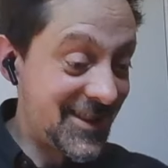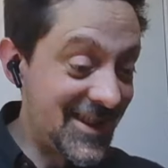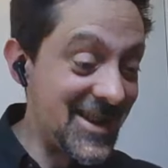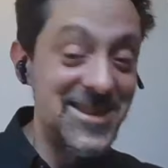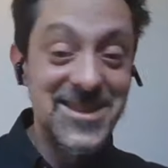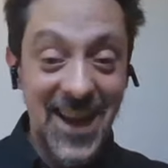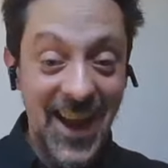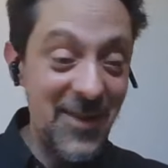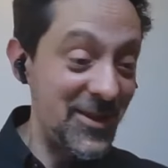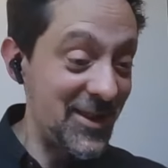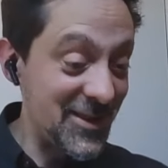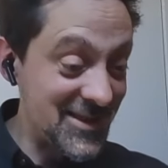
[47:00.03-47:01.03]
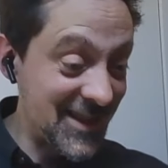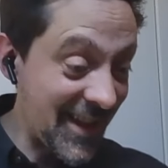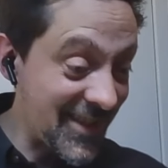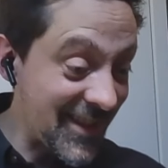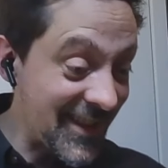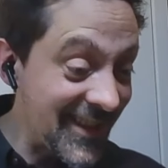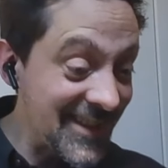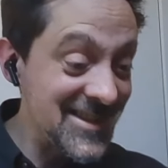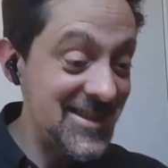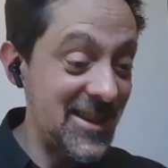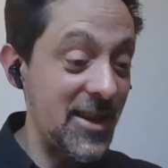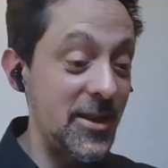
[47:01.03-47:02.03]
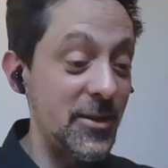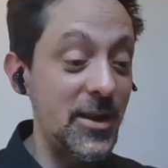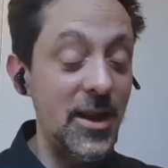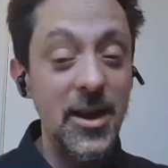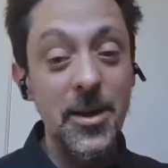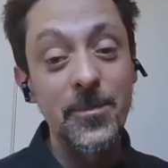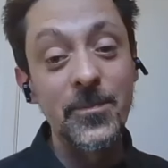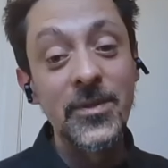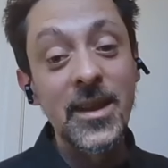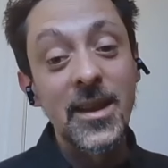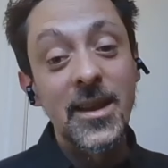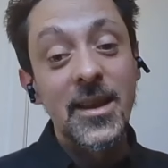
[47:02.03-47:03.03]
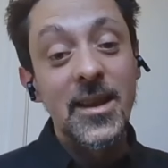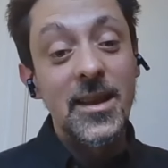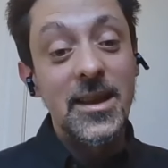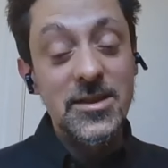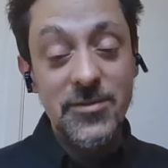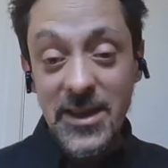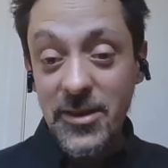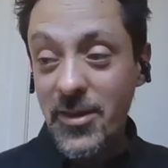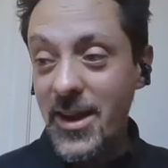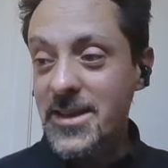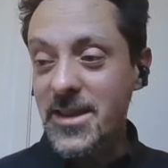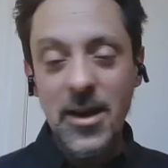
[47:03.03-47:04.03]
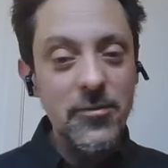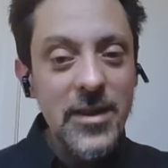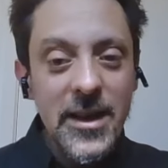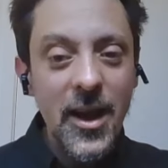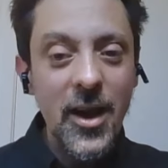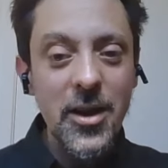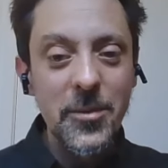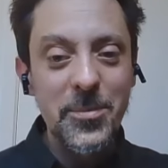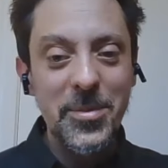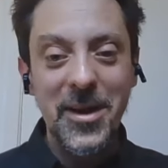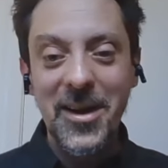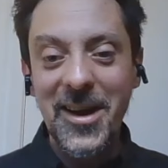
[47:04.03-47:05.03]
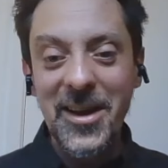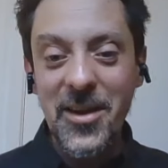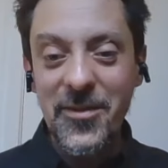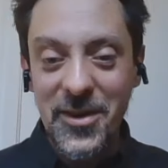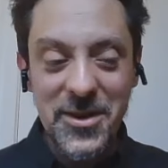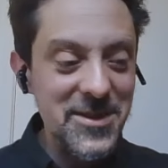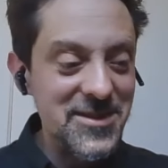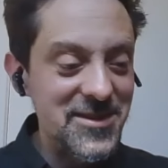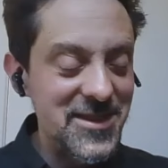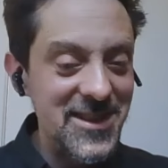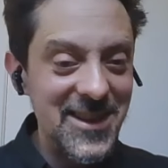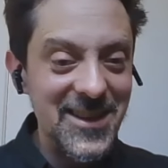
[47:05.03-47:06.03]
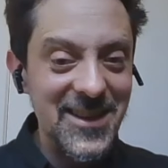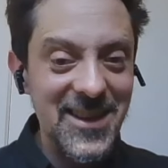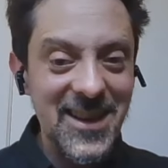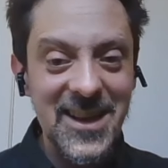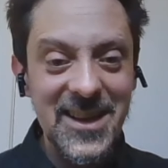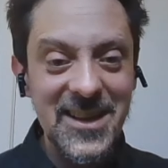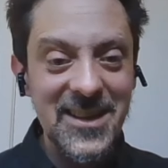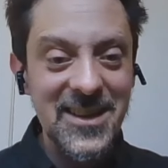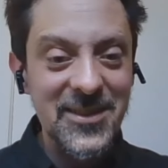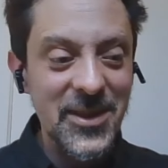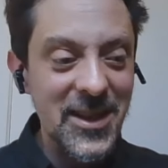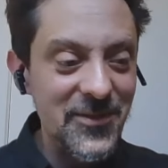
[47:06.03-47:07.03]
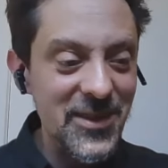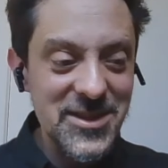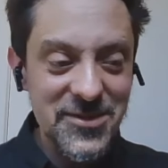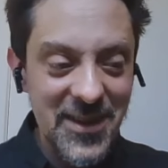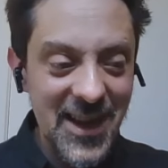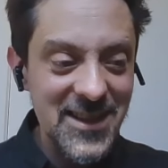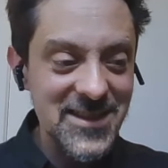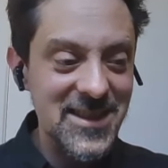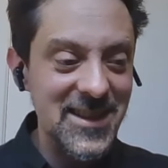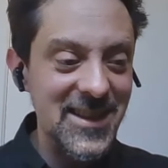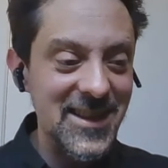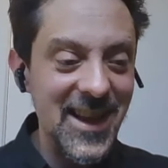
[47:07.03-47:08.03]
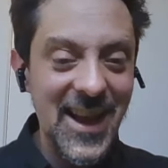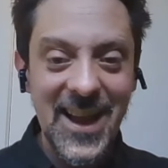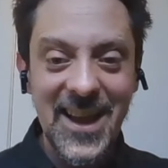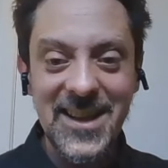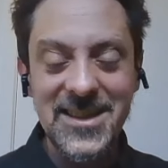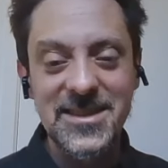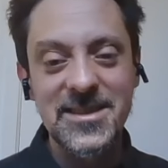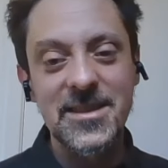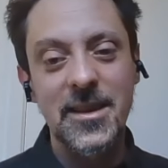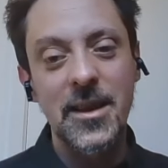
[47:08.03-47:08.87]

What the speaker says: good to have you together. So it's really great, and I really hope I've got you interested in virtual reality and